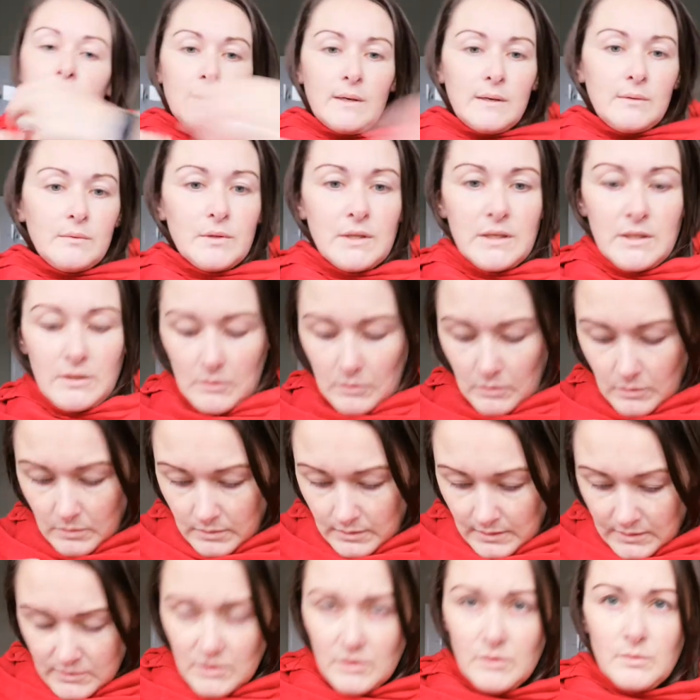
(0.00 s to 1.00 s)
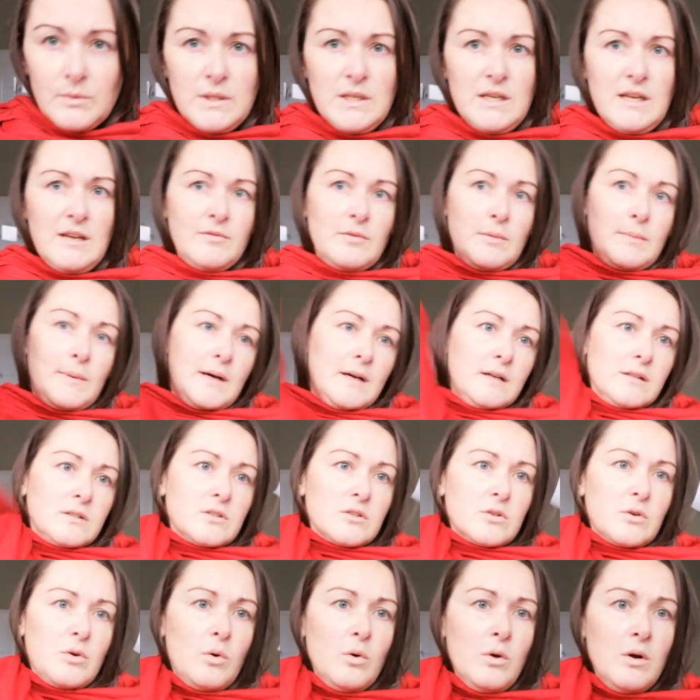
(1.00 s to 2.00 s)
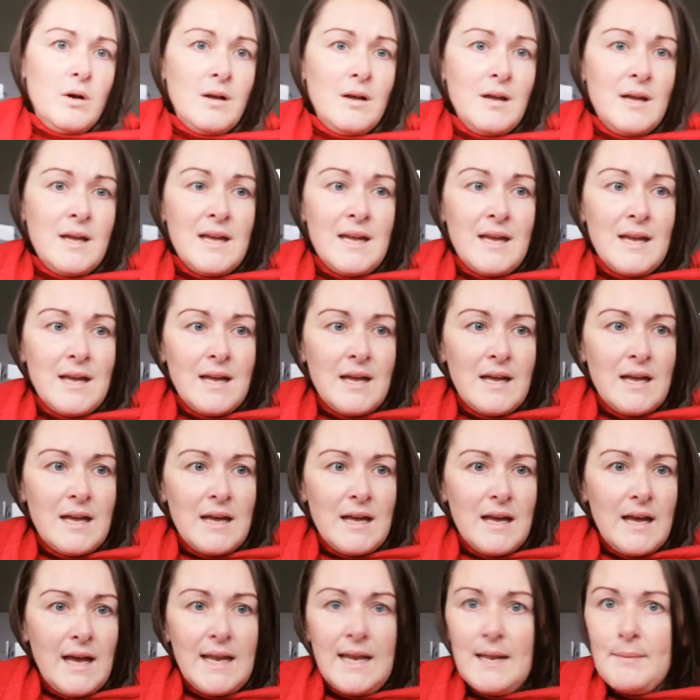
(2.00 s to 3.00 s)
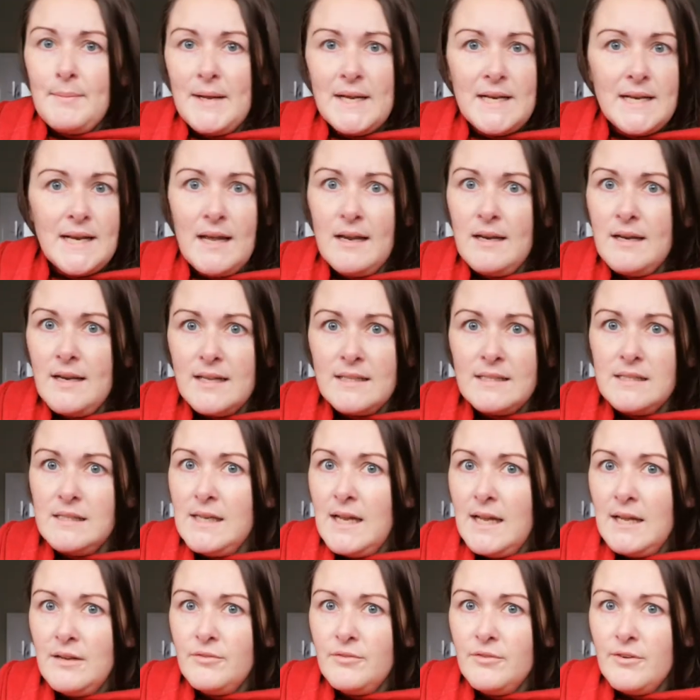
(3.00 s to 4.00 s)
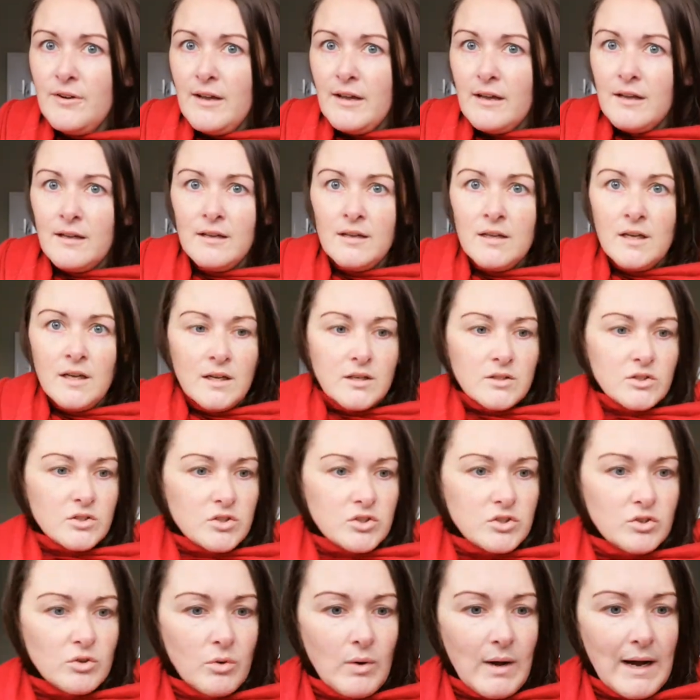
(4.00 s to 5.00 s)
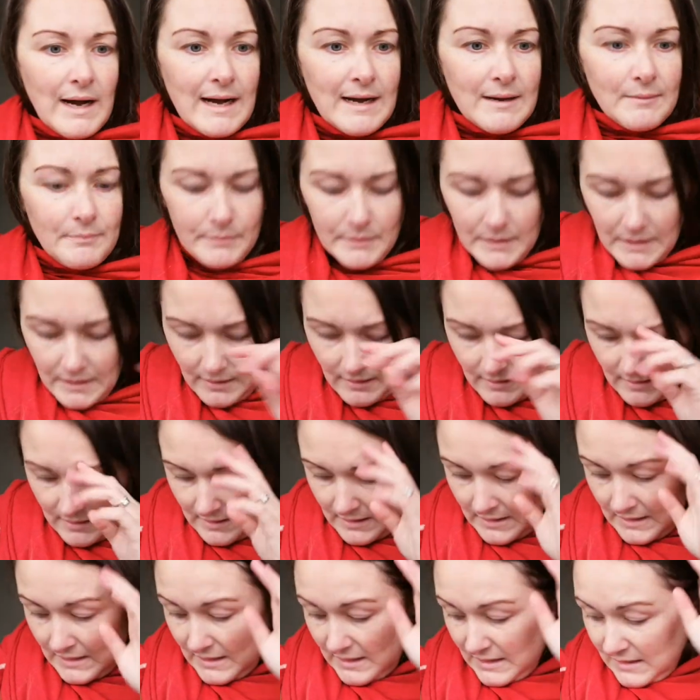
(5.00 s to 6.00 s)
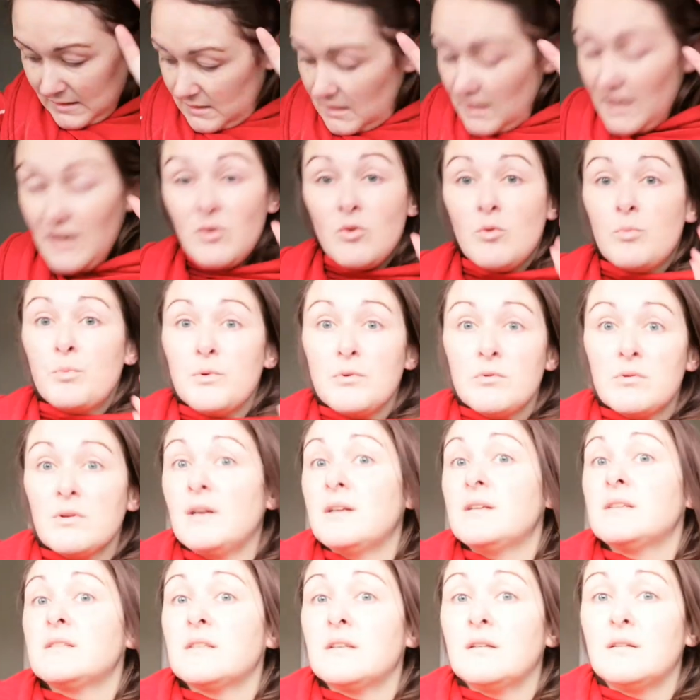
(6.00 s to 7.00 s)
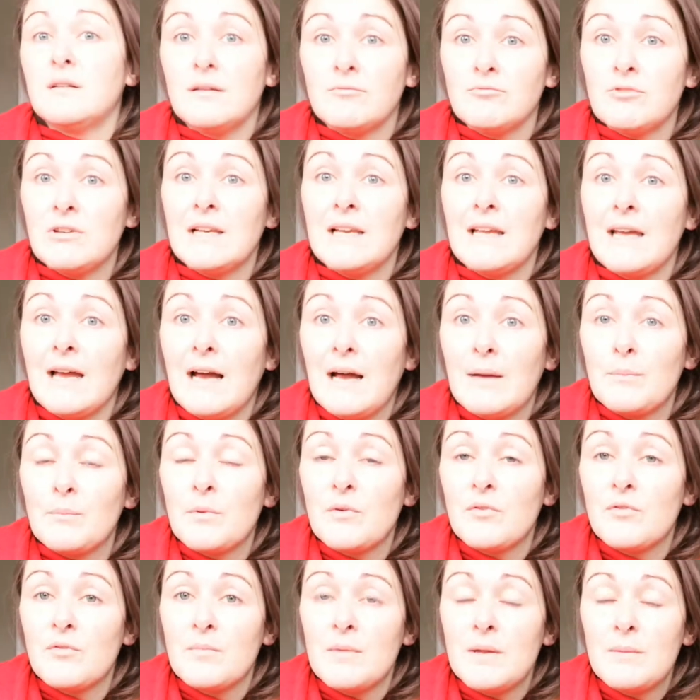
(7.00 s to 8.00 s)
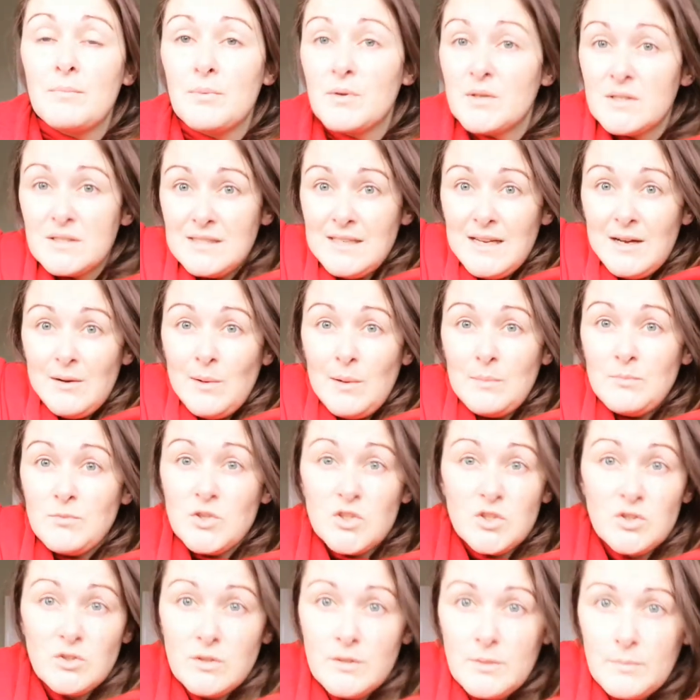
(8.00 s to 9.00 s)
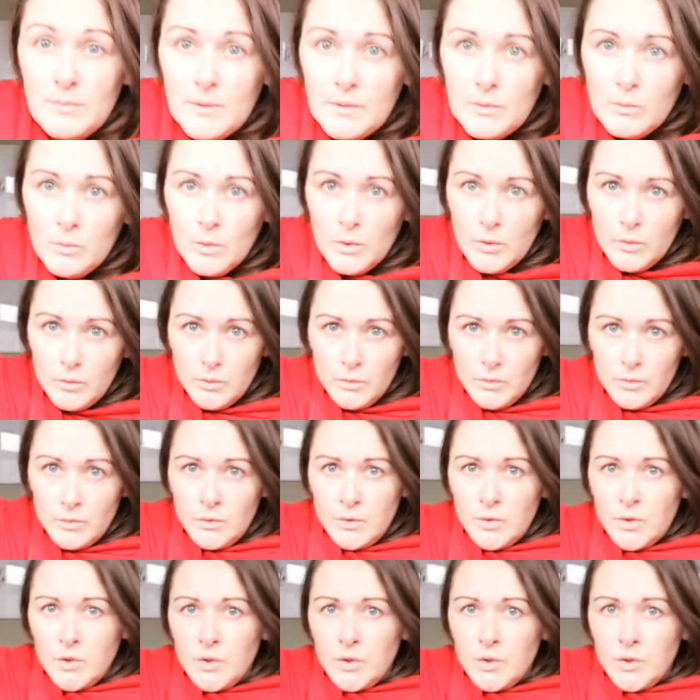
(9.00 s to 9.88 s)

know how they go. I don't know where the other parts go. And I paid $9.99 for it. So happy. I hope you guys are really happy for me, because now I'm just going to be, whoa.